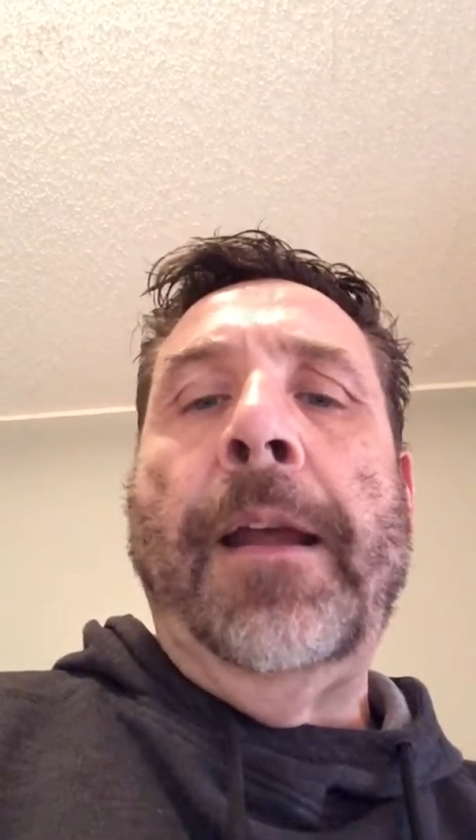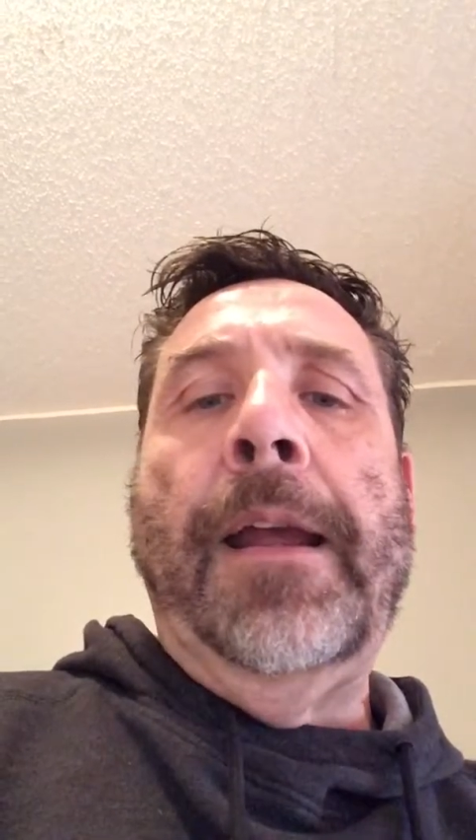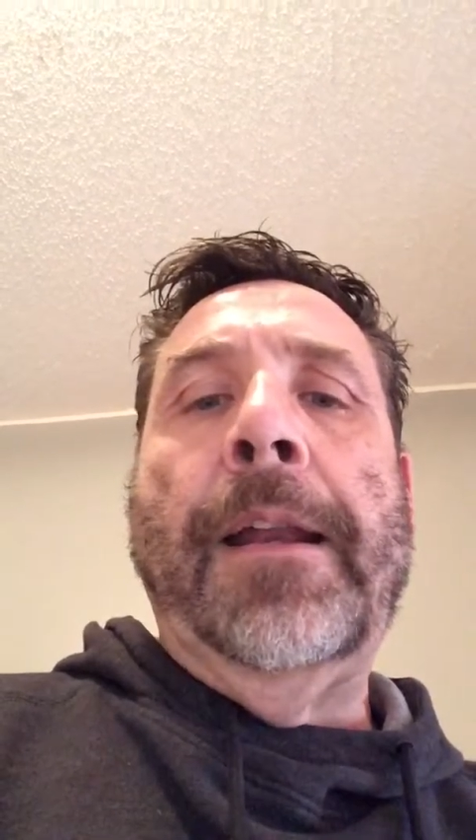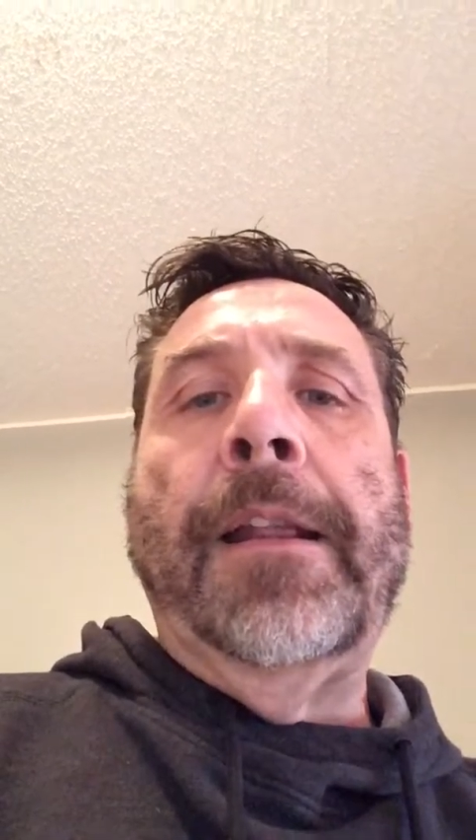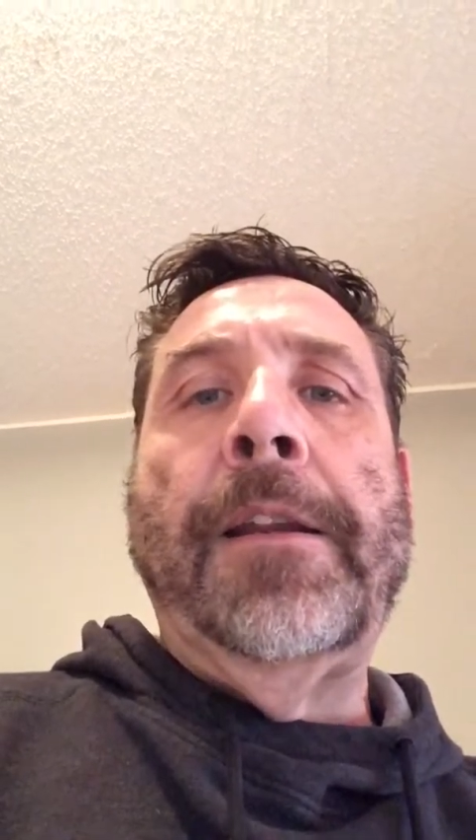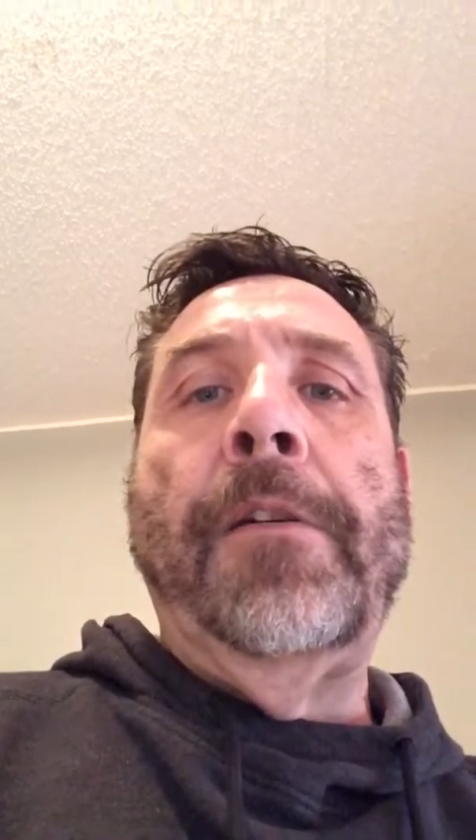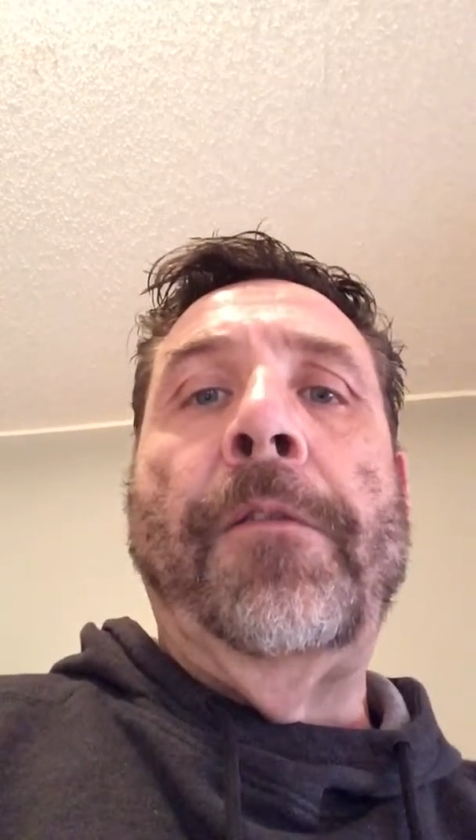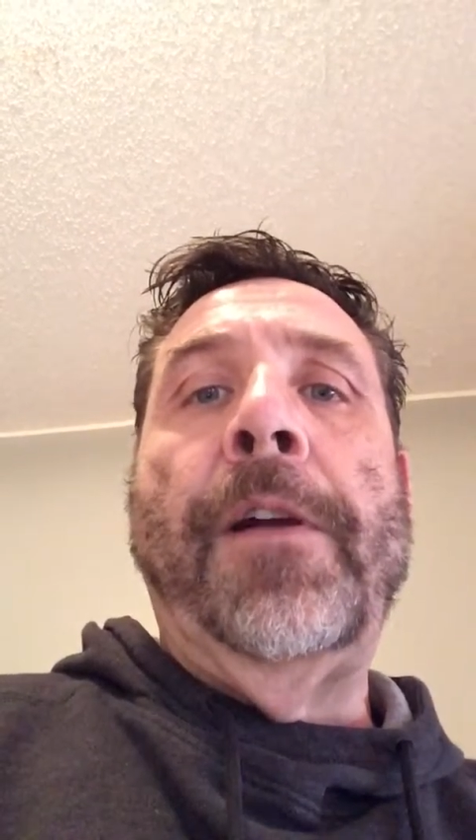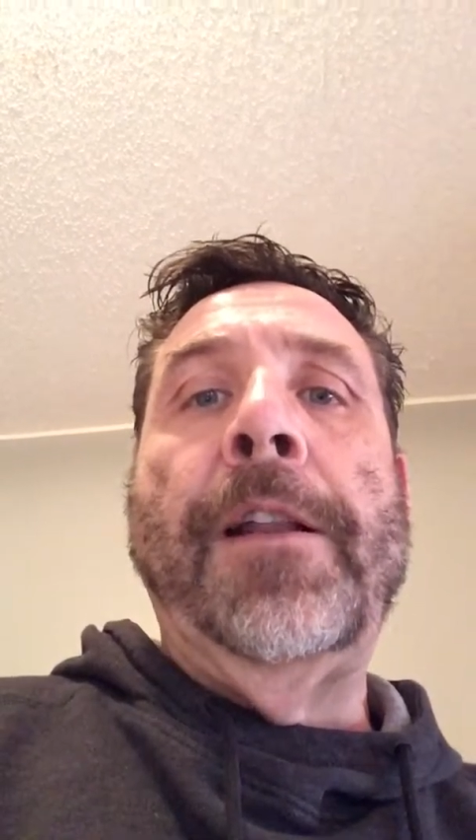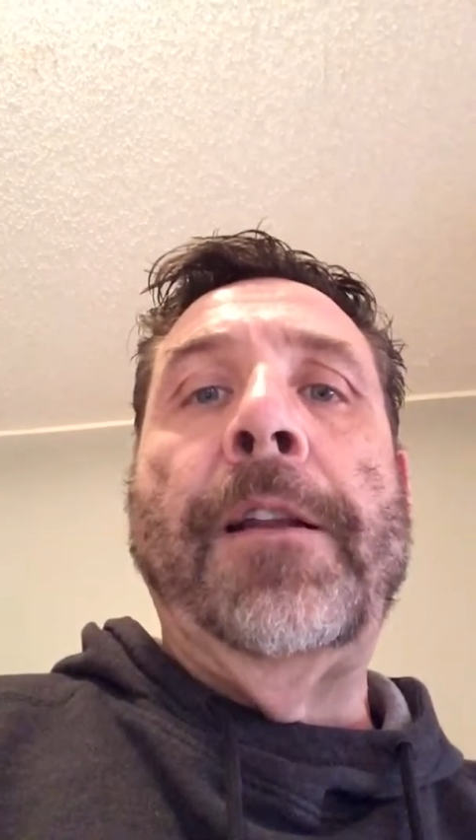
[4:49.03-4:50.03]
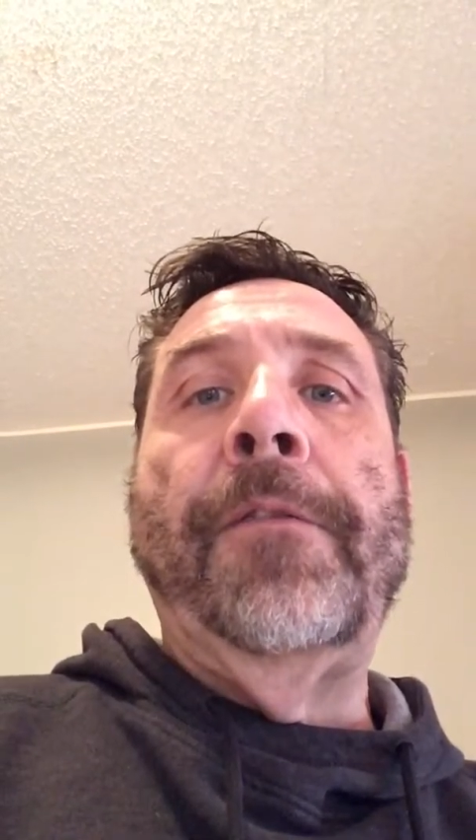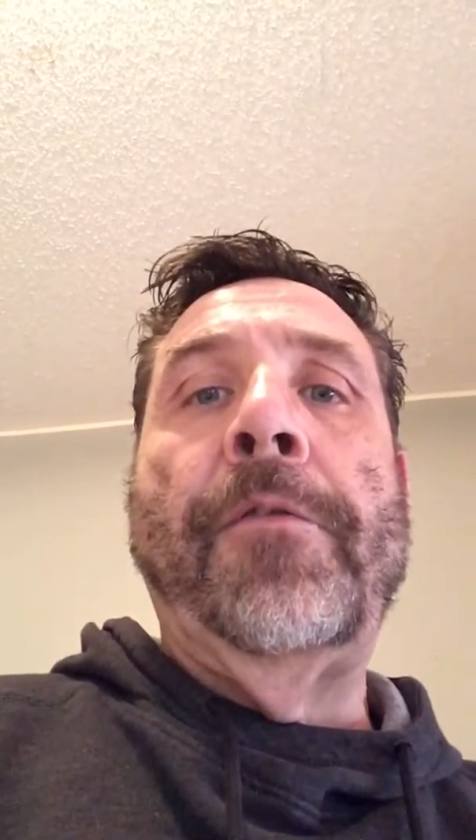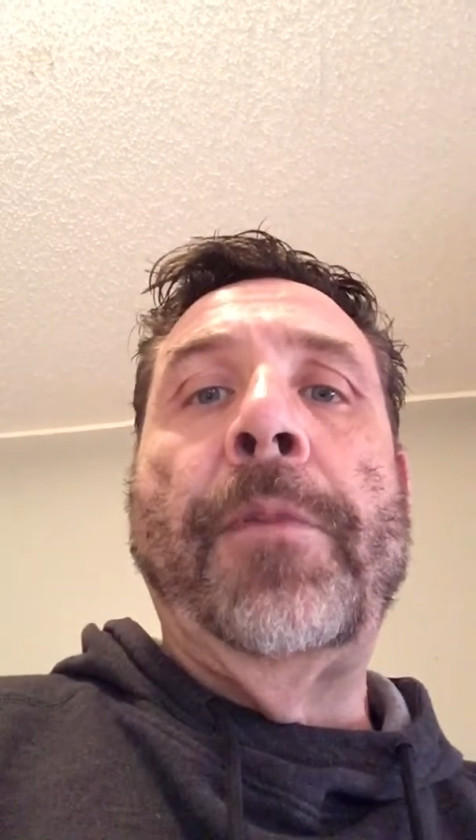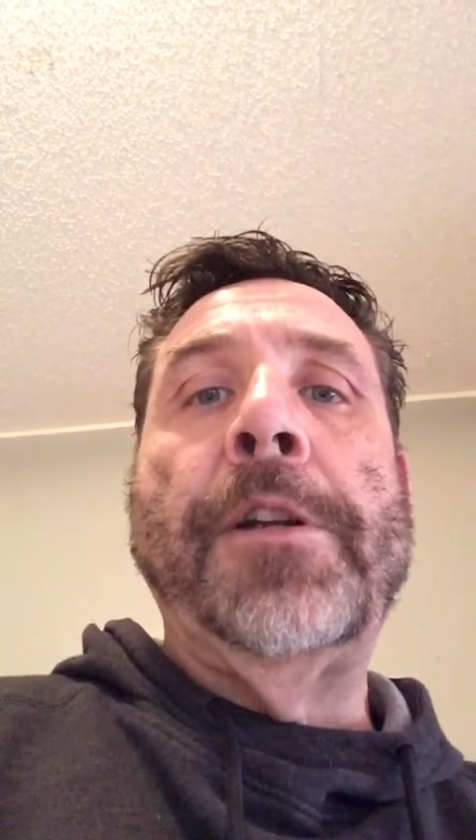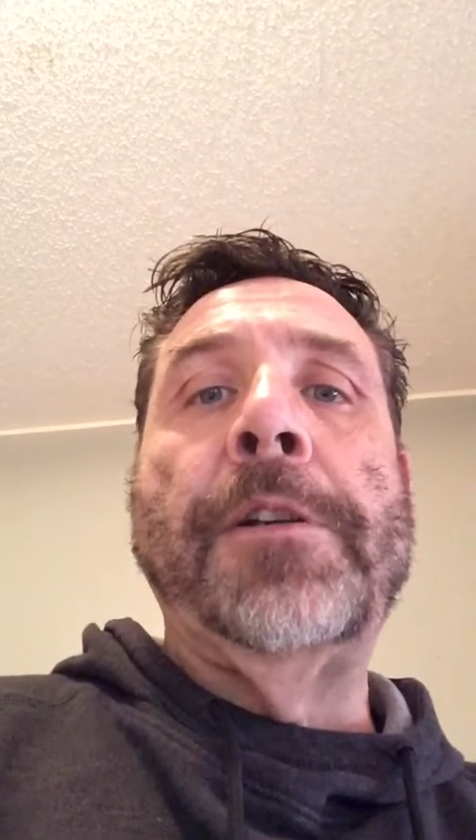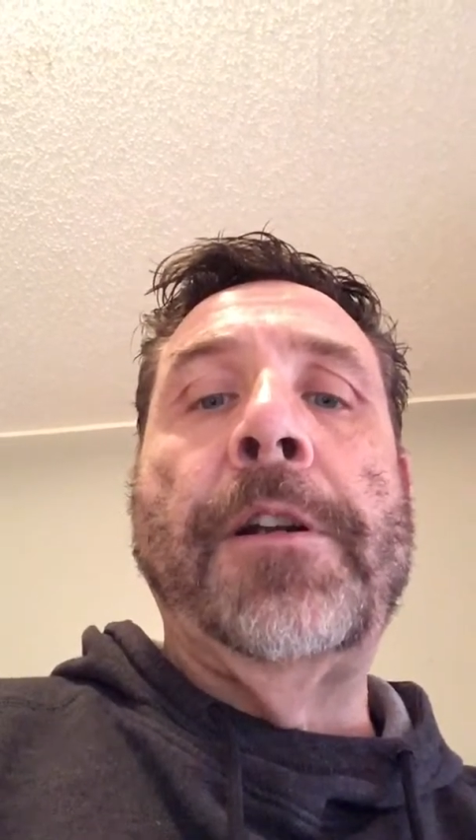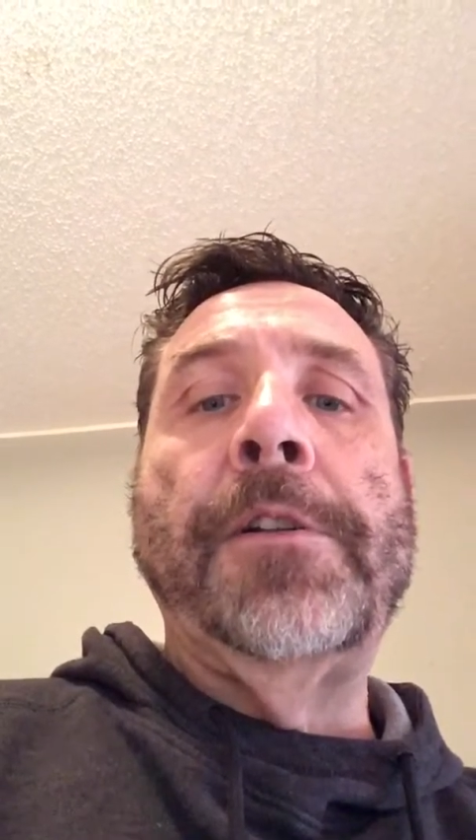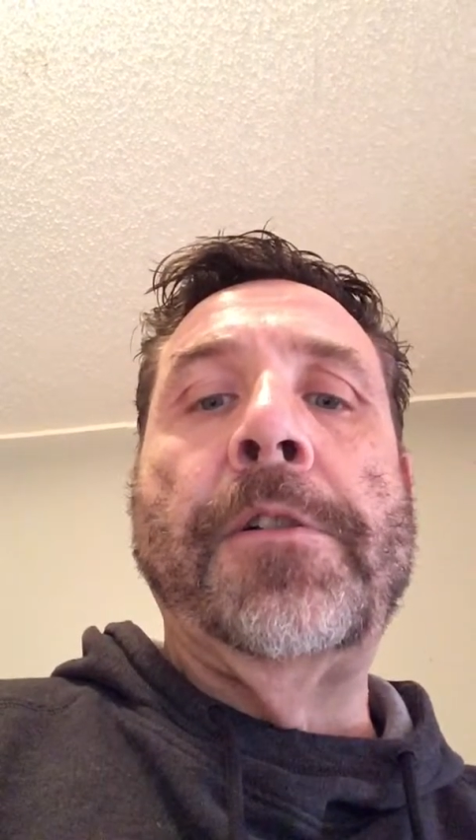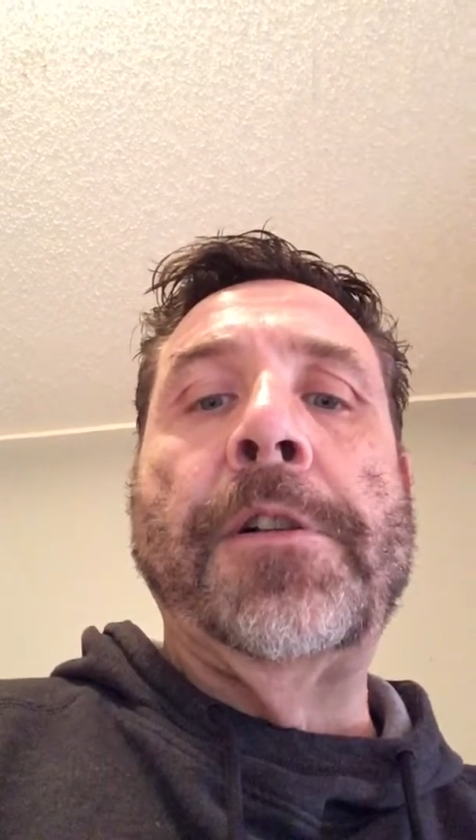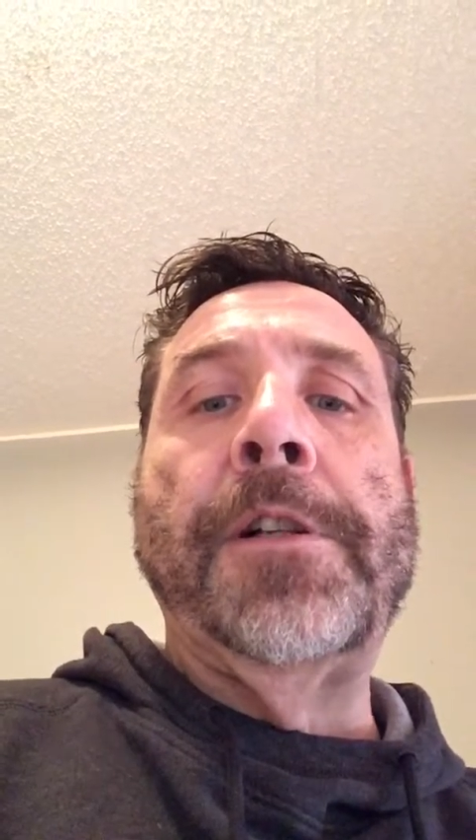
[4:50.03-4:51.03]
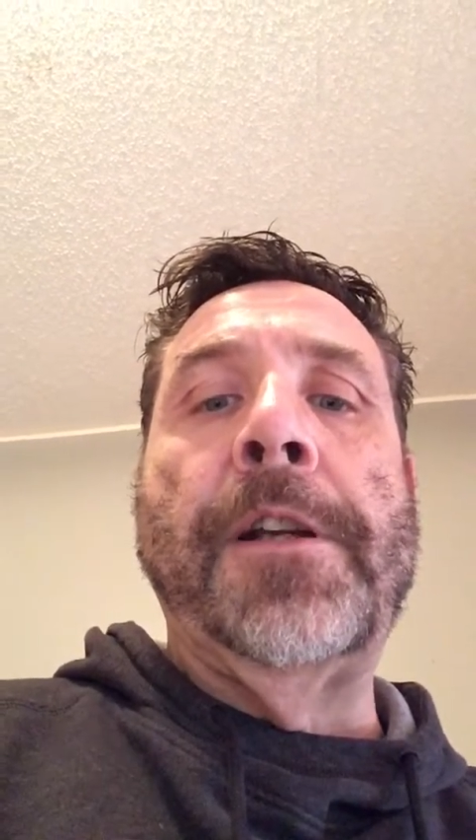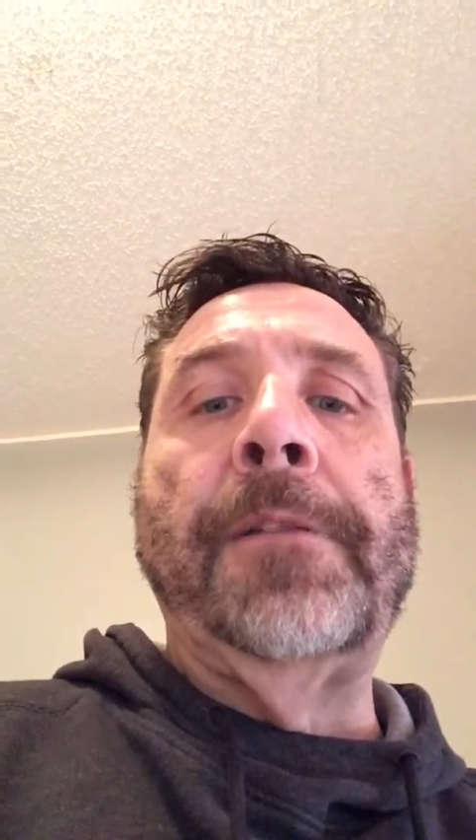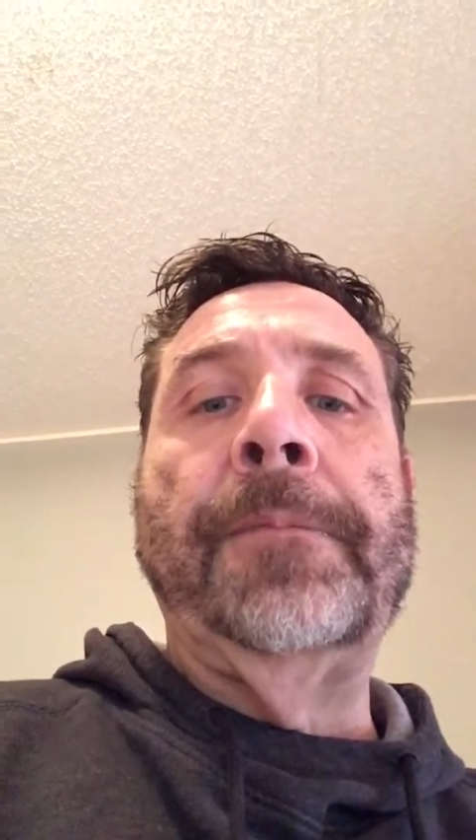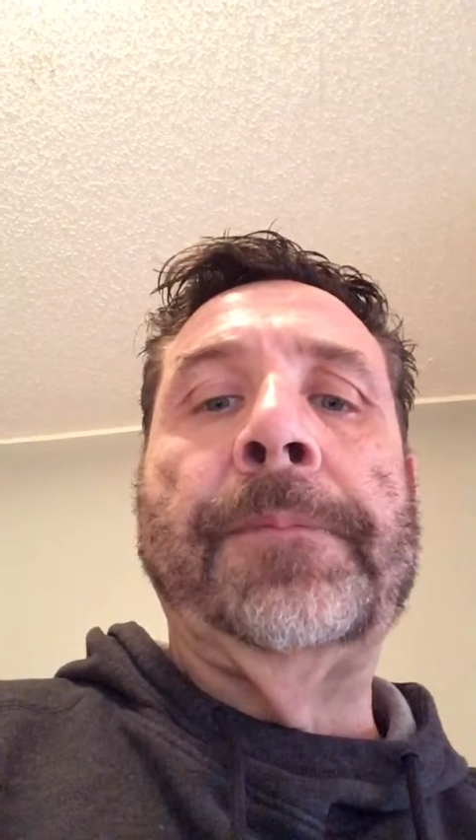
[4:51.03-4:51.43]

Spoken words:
and I think you'll find the information interesting.